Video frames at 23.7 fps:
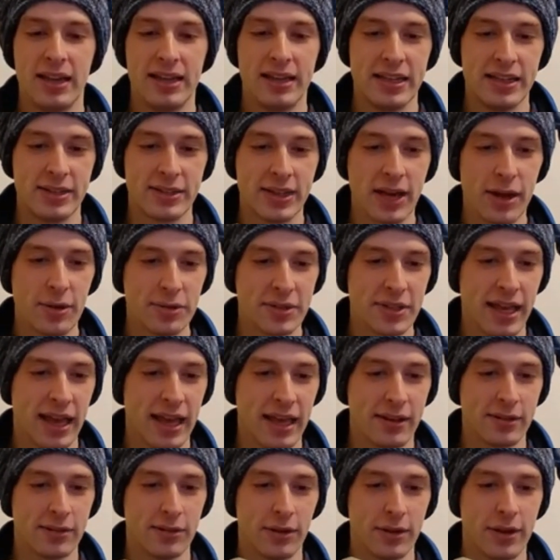He scouts
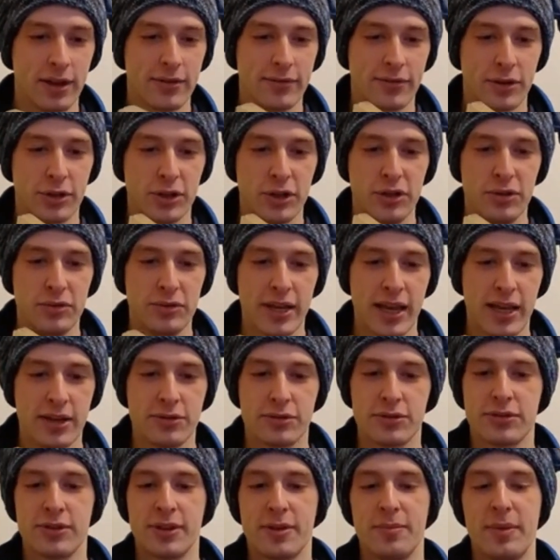ahead, looking for new
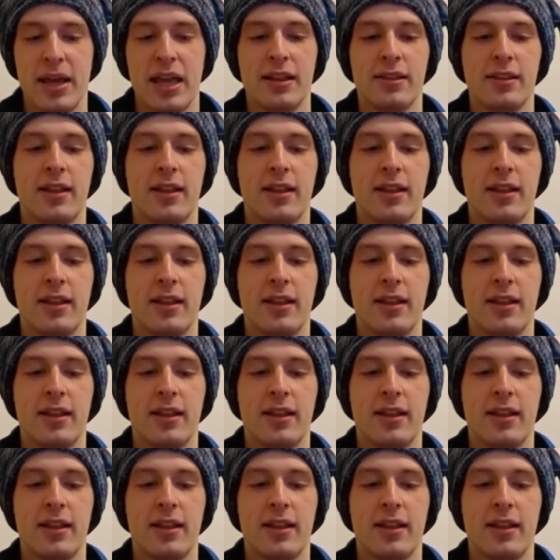dangers that may